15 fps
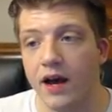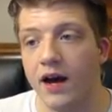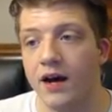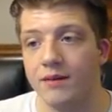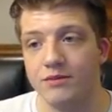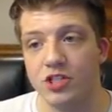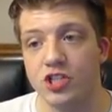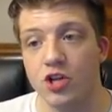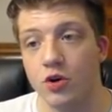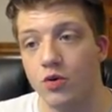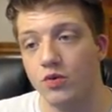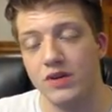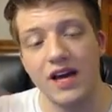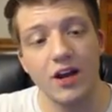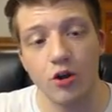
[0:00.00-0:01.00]
Um,
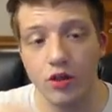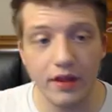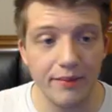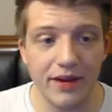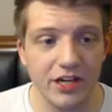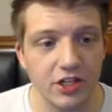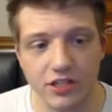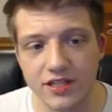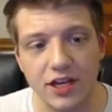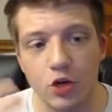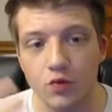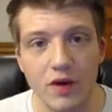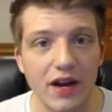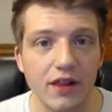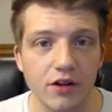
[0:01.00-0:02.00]
so not only am I just like
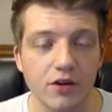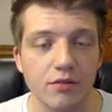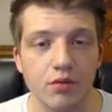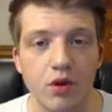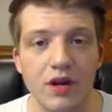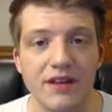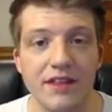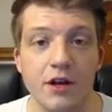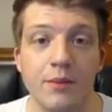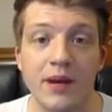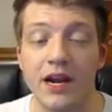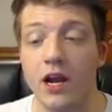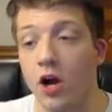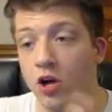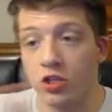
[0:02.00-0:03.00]
a regular employee there,
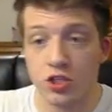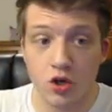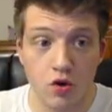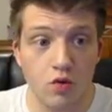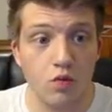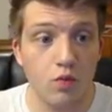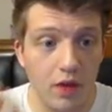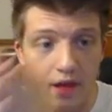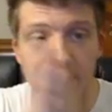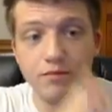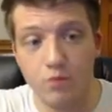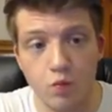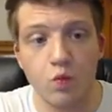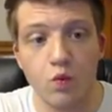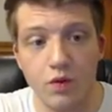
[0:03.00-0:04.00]
but I also
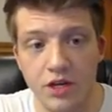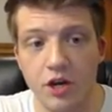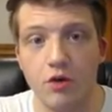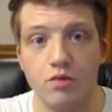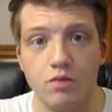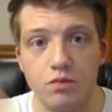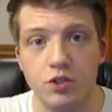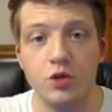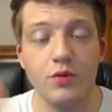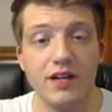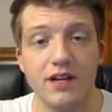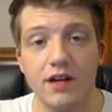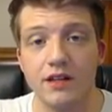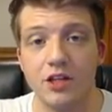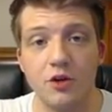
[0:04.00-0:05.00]
am, you know,
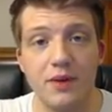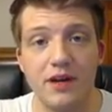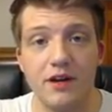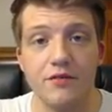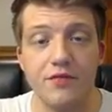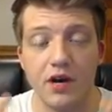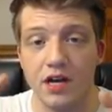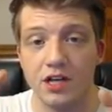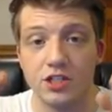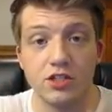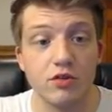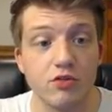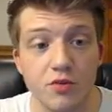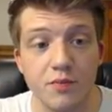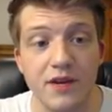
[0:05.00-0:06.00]
doing a little bit of uh,
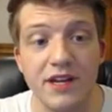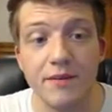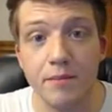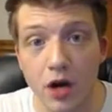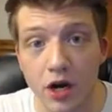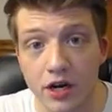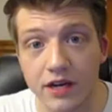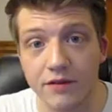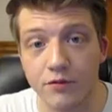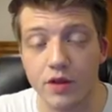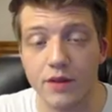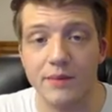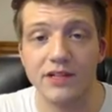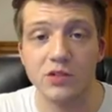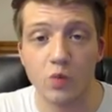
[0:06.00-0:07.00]
social media marketing
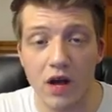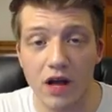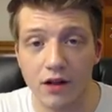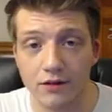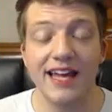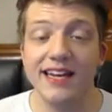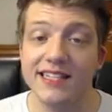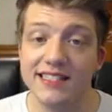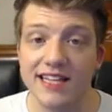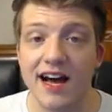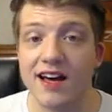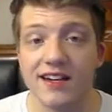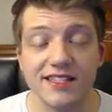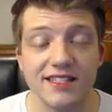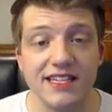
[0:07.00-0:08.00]
for them as well. And it's
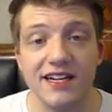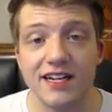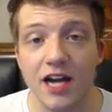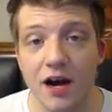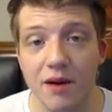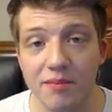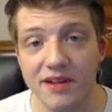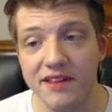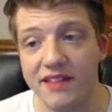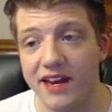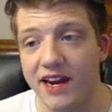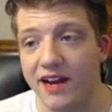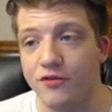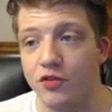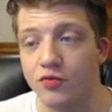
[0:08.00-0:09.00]
honestly a company
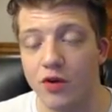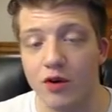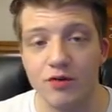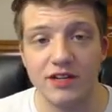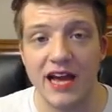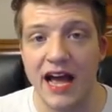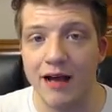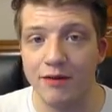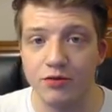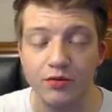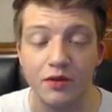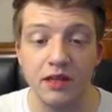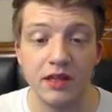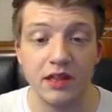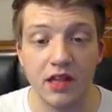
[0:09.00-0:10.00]
that I've grown to
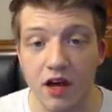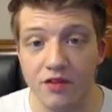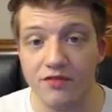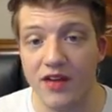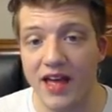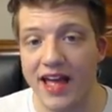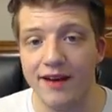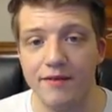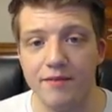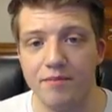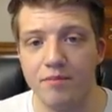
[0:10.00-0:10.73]
absolutely love, and